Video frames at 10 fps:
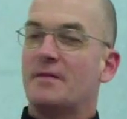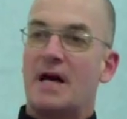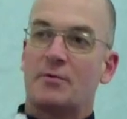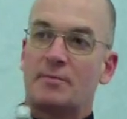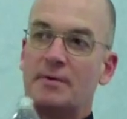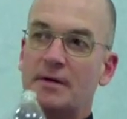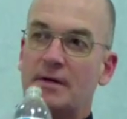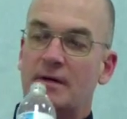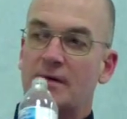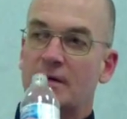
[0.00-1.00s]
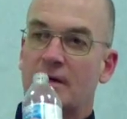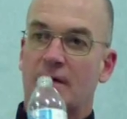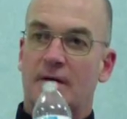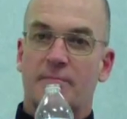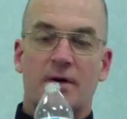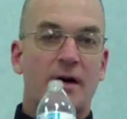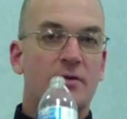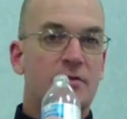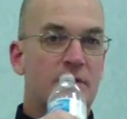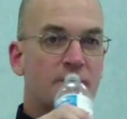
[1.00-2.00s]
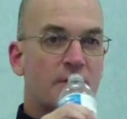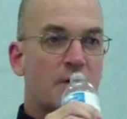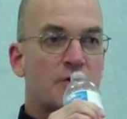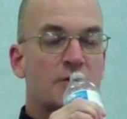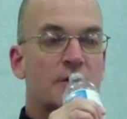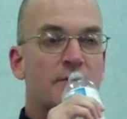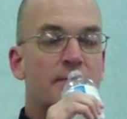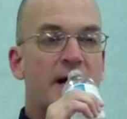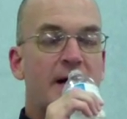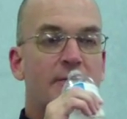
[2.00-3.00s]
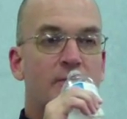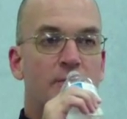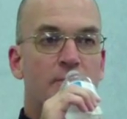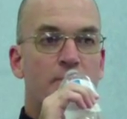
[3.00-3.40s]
That would be a Protestant version of the Bible.